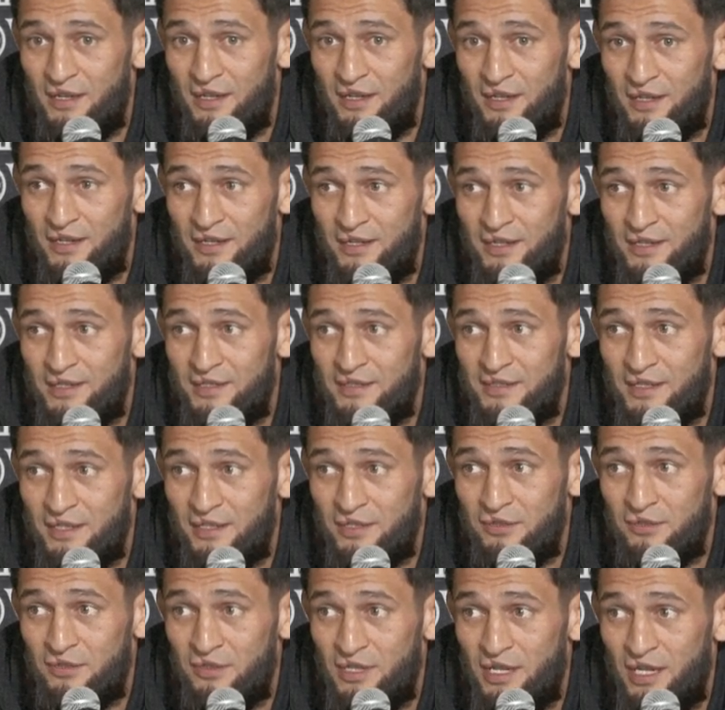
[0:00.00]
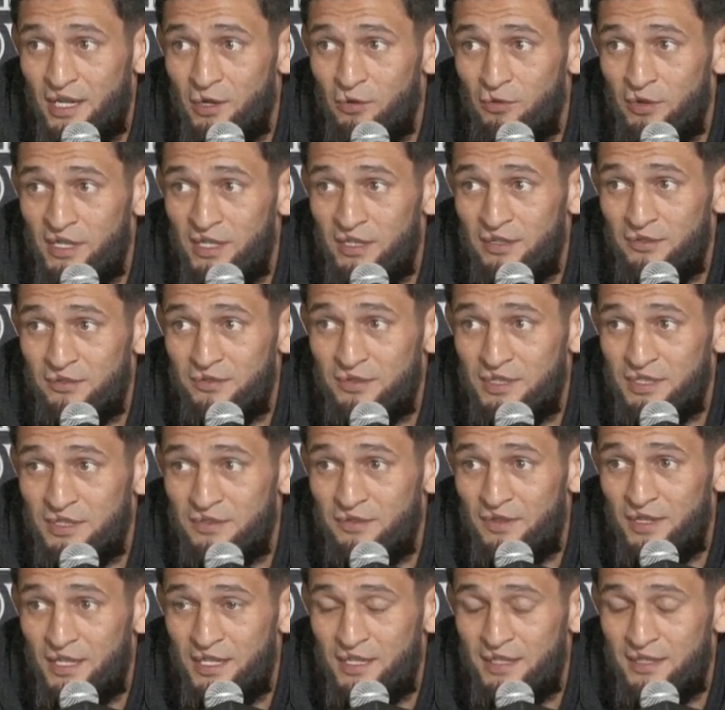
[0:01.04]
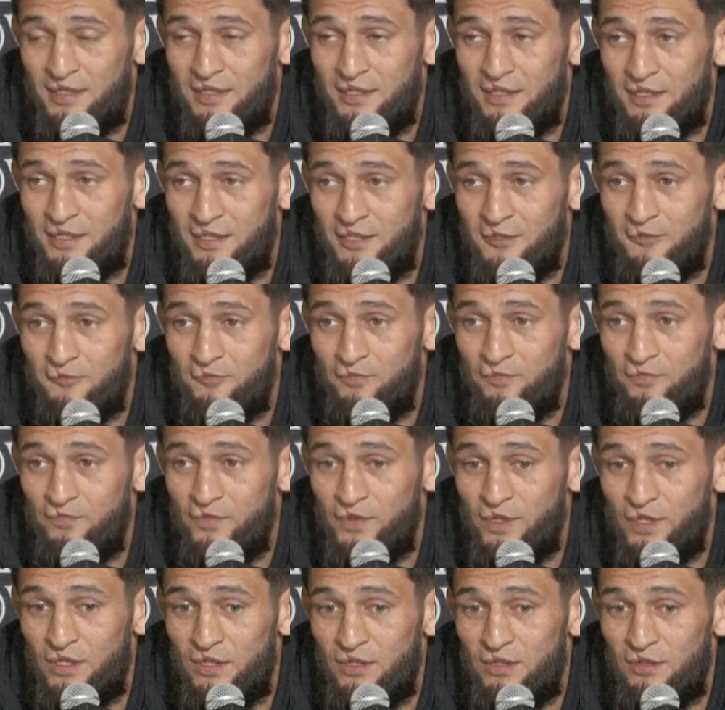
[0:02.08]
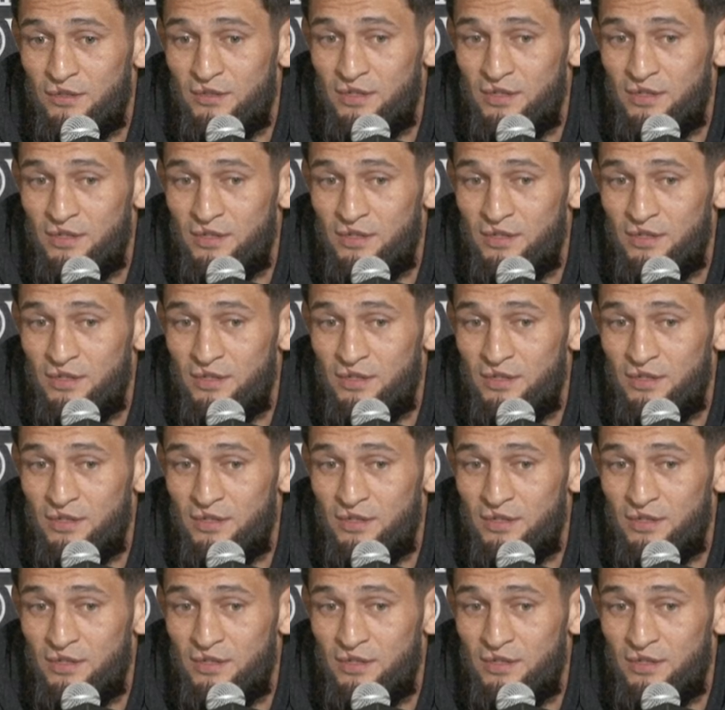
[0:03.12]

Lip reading: And he start to cry when he lose his fight. No.